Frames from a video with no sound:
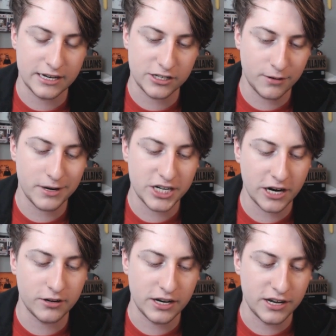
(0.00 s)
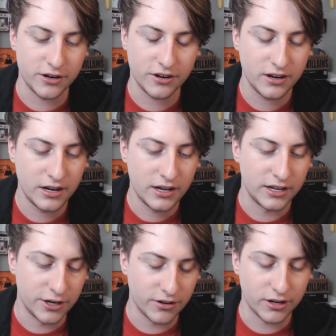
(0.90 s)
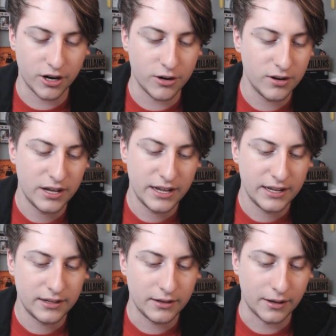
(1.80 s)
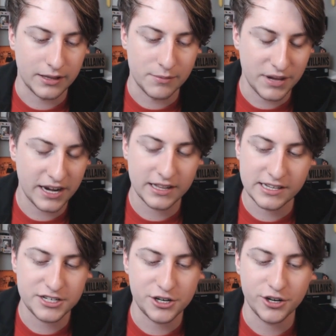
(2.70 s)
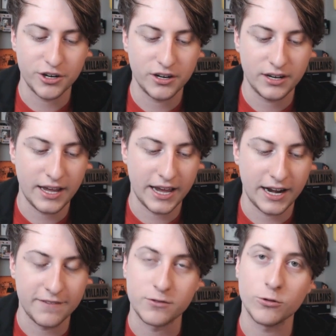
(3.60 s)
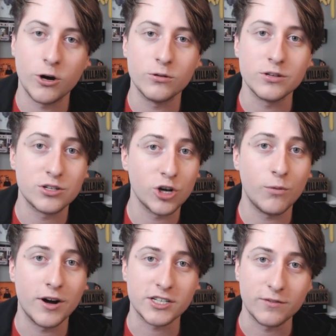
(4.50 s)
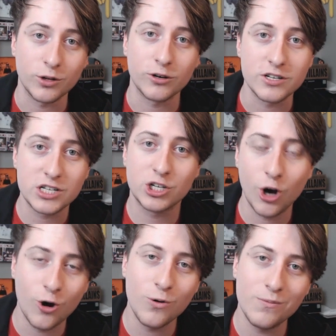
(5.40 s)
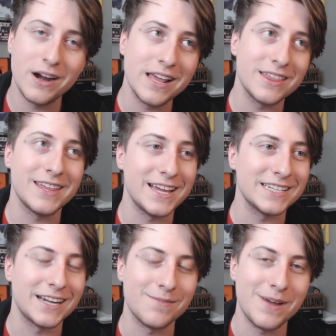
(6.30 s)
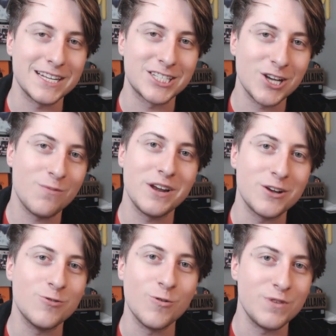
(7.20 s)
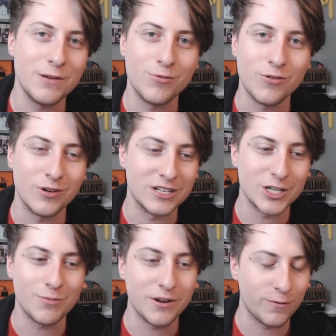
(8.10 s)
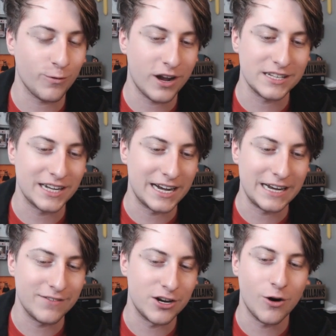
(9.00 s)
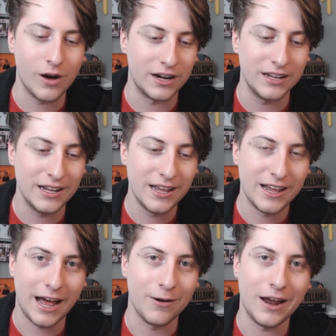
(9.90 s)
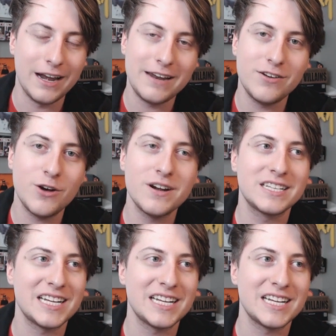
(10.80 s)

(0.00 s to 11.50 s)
started my channel in a year ago, like at the beginning of this year, and I've grown so much. I've learned so many things, and I've met so many cool people and so many friends that I didn't even know I didn't even know it